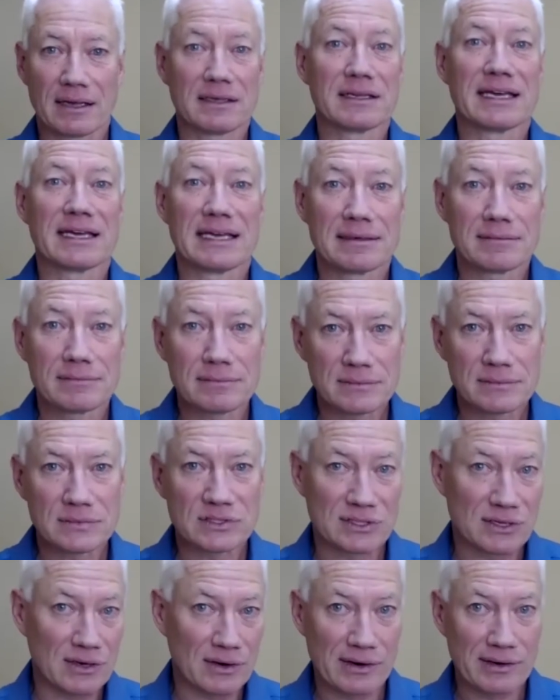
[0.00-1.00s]
clean
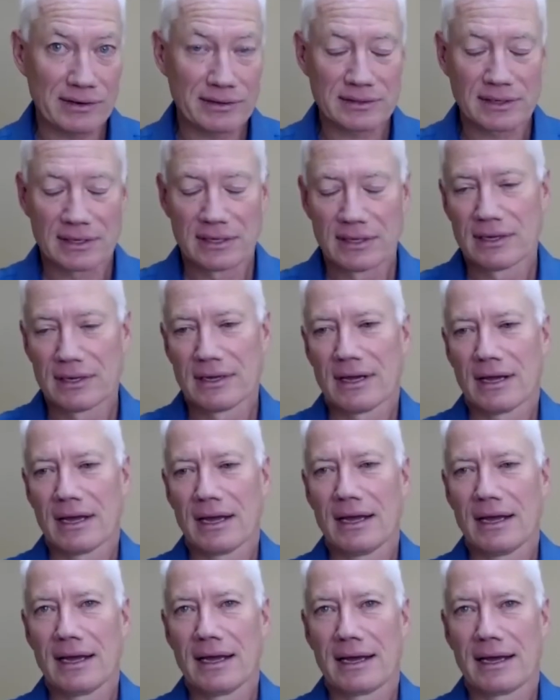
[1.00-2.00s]
start.
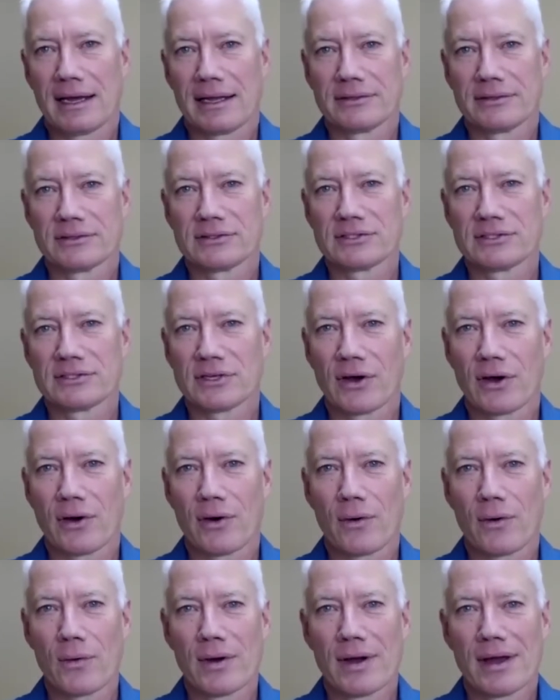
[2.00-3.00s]
And
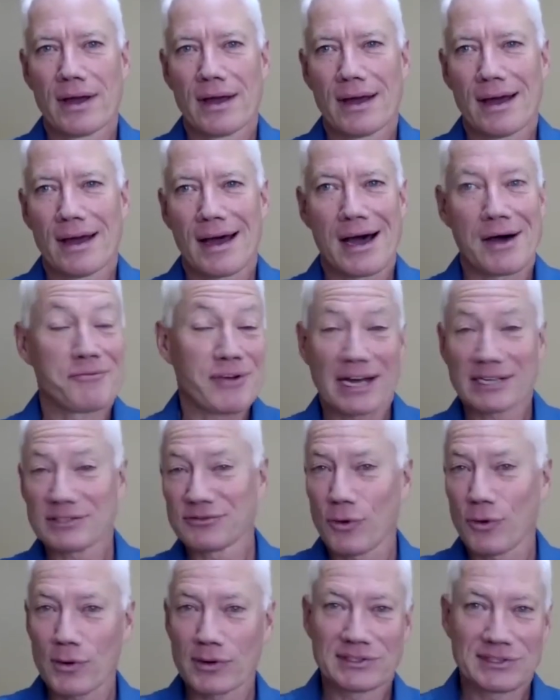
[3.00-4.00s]
so uh, fast
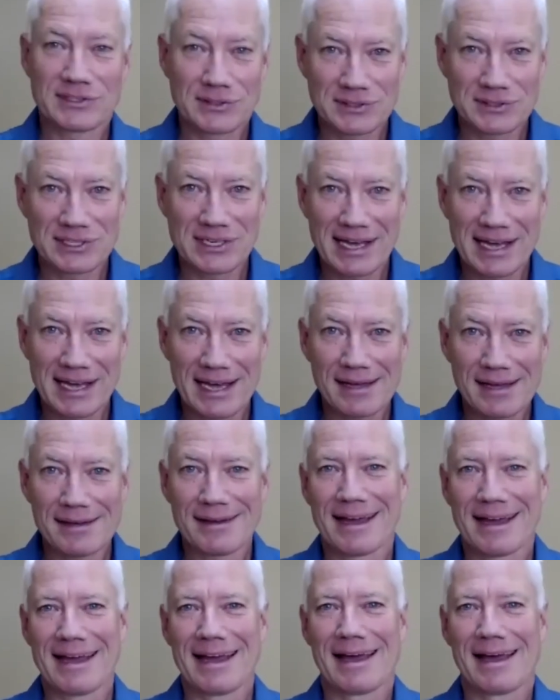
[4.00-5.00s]
forward to today
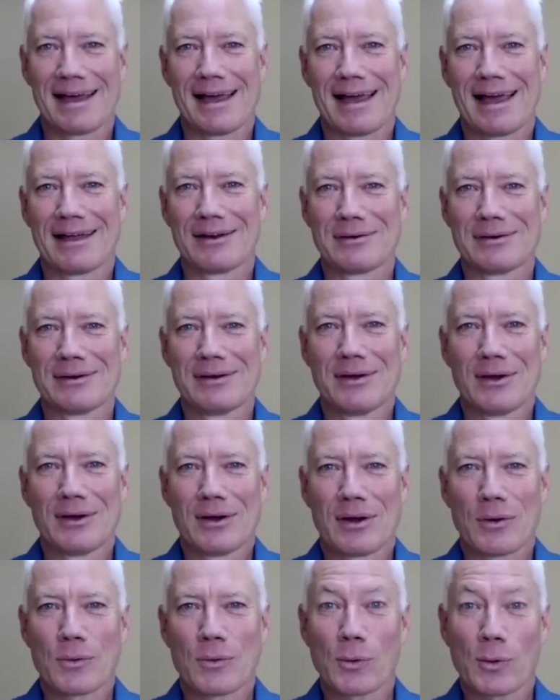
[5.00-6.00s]
and
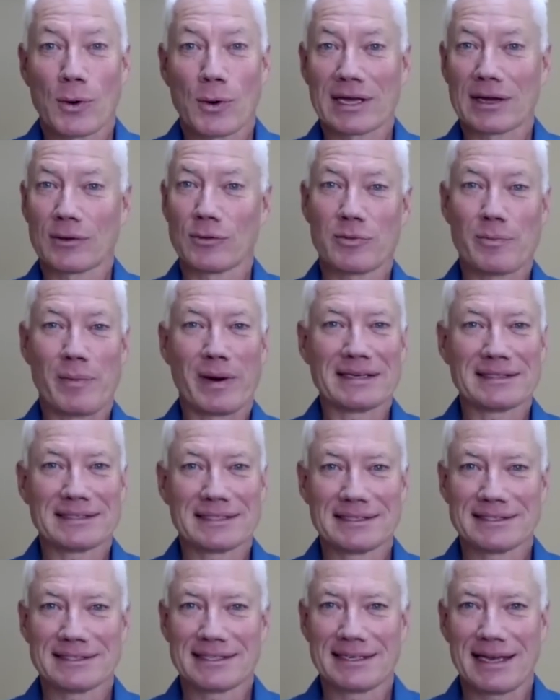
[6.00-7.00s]
we're working with
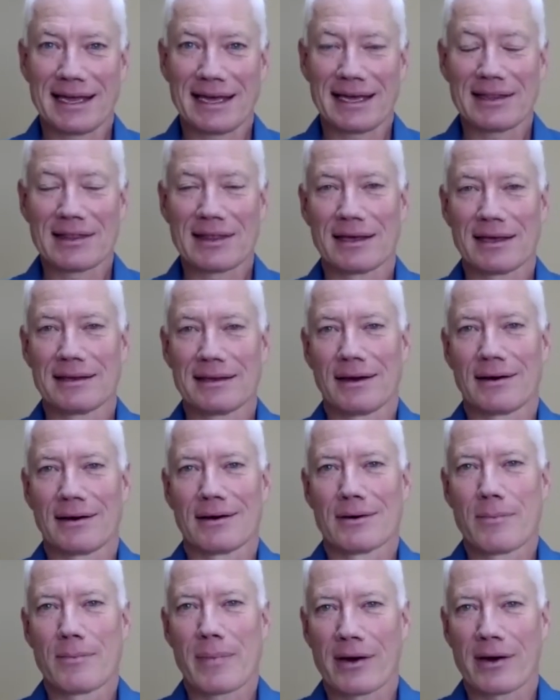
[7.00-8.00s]
buses today that
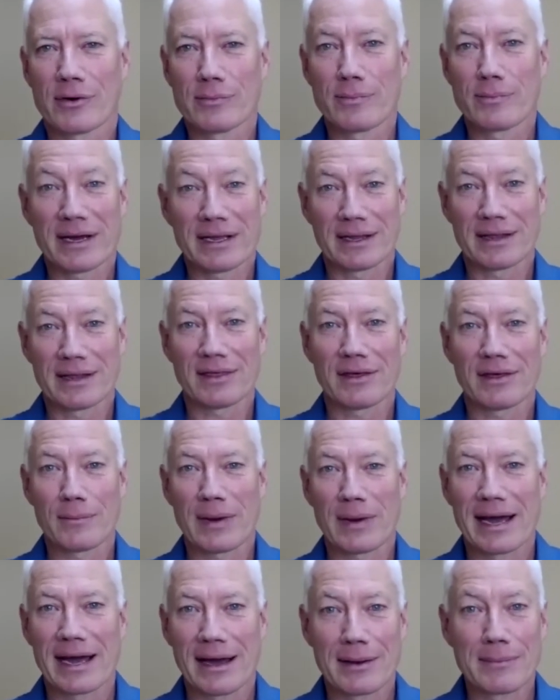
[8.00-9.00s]
are powered by lithium
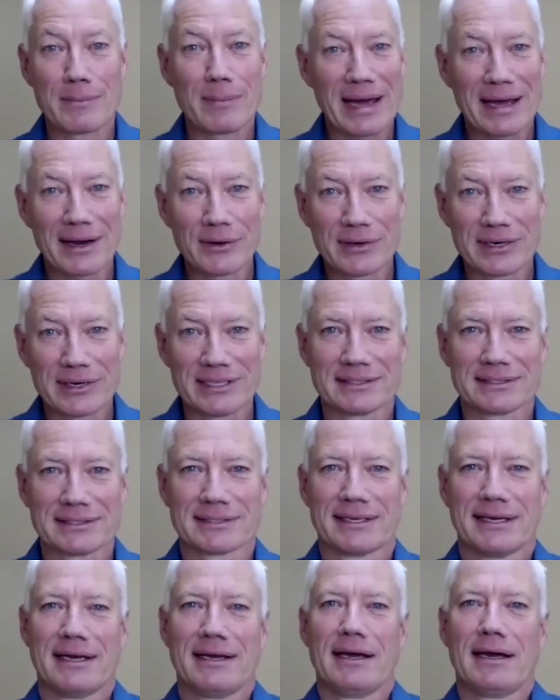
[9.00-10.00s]
ion batteries.
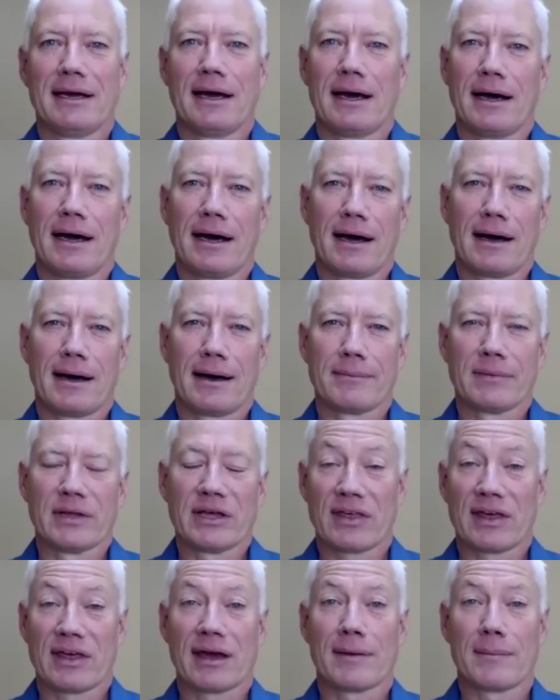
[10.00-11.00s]
Um,
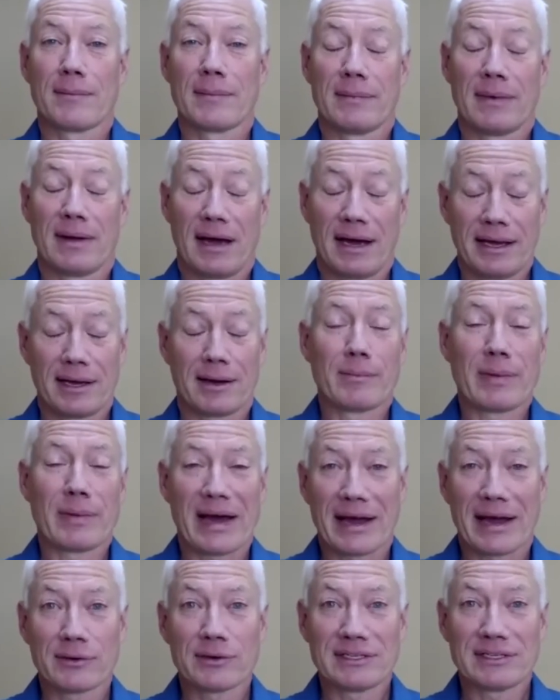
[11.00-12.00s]
lithium ion
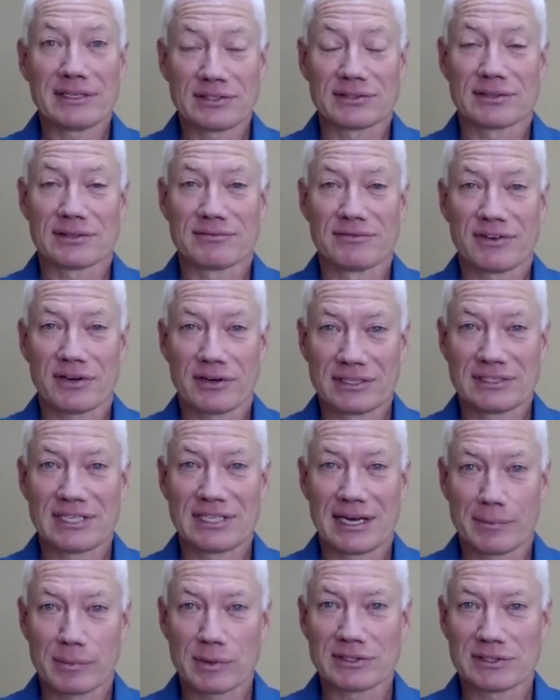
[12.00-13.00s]
batteries are very
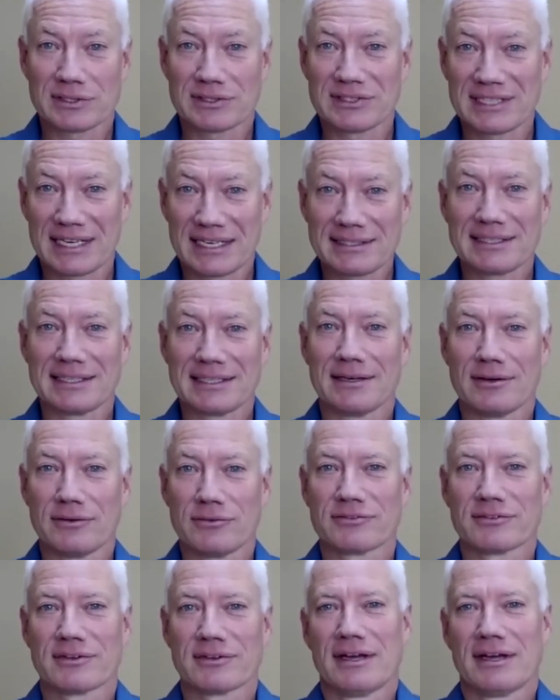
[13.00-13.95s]
temperature sensitive.